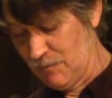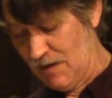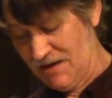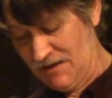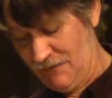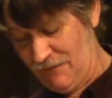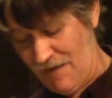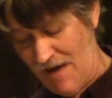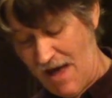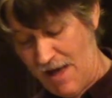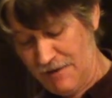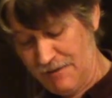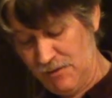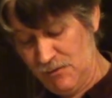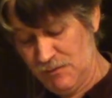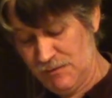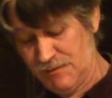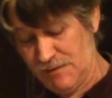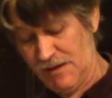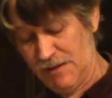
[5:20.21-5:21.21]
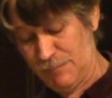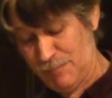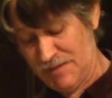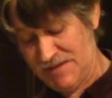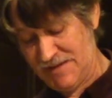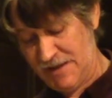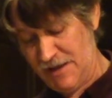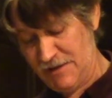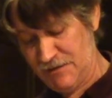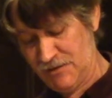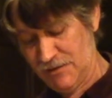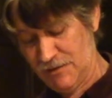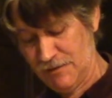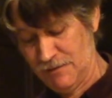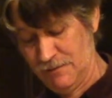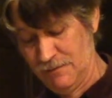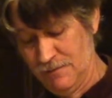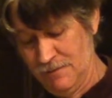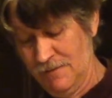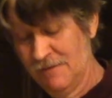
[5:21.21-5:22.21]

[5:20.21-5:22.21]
by the values and potential